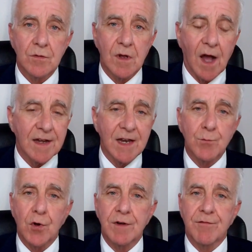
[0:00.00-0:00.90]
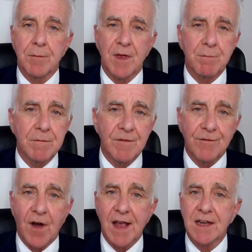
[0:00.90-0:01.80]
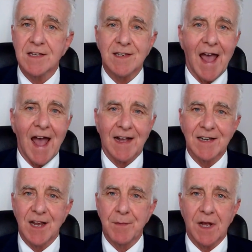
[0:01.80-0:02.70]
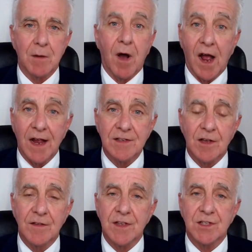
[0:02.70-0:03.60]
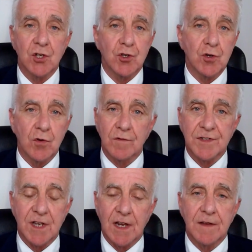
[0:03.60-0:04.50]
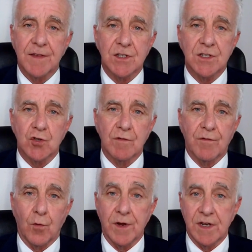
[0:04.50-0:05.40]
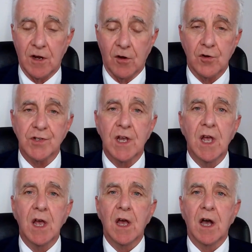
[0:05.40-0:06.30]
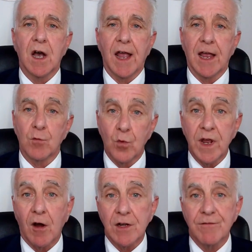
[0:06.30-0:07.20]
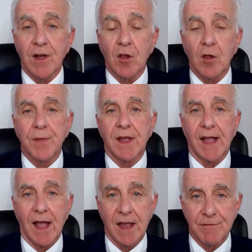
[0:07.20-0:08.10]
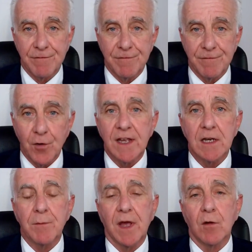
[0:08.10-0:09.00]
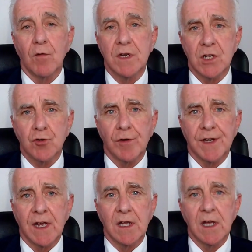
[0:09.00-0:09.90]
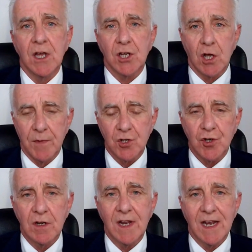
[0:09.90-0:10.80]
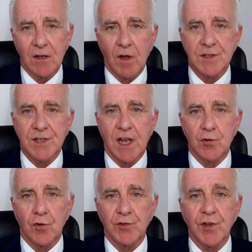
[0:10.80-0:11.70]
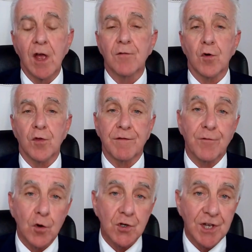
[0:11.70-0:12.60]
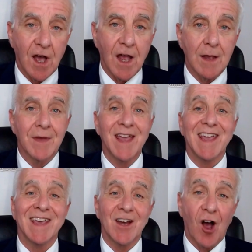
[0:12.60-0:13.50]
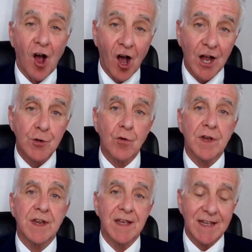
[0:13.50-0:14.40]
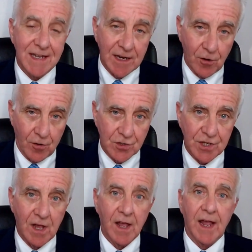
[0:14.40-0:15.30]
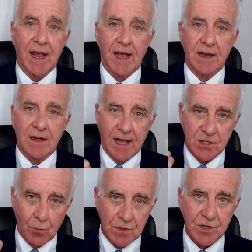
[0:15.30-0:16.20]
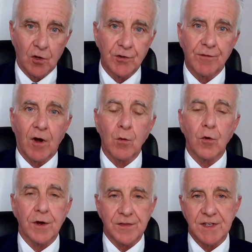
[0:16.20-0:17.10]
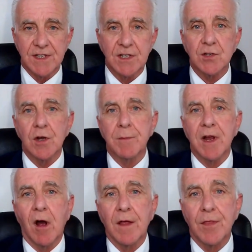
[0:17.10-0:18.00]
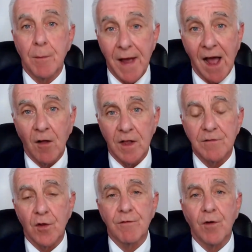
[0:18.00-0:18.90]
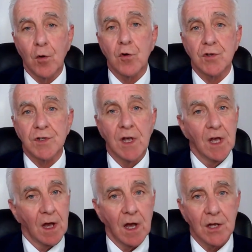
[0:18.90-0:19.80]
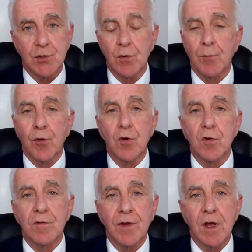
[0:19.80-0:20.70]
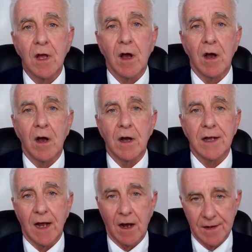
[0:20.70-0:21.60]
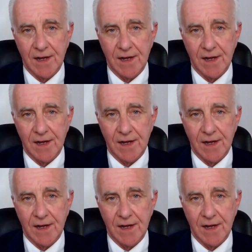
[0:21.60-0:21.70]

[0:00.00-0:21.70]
gotten input from the finest academic minds on this issue, who've studied this issue for years, uh, and we are developing a fully independent redistricting commission in Los Angeles for the first time in a hundred years. And as a result of our work, this is going to be on the ballot for the voters uh, to approve Uh, on